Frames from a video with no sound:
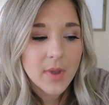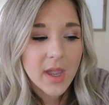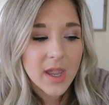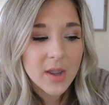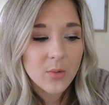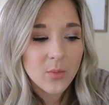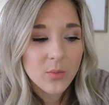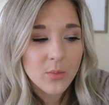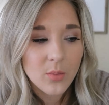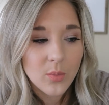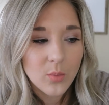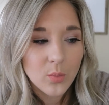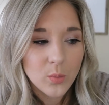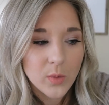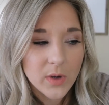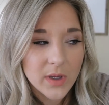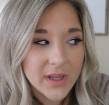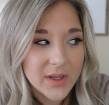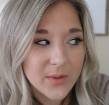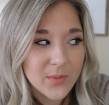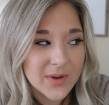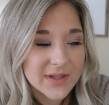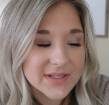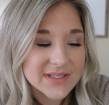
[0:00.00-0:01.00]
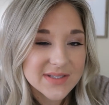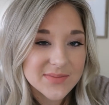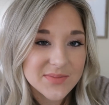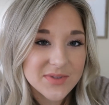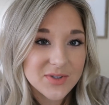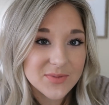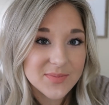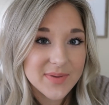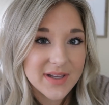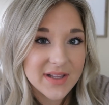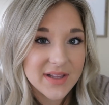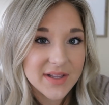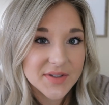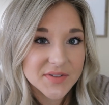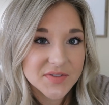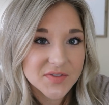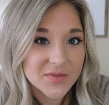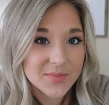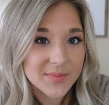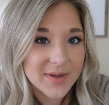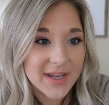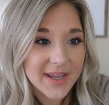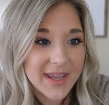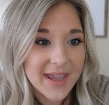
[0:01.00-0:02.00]
I really want some new pillows
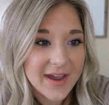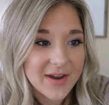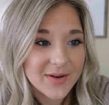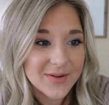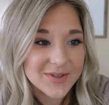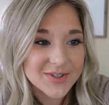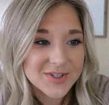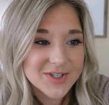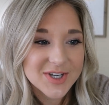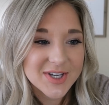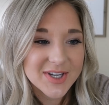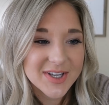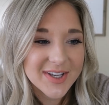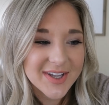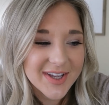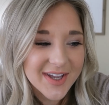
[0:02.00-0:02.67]
for my couch.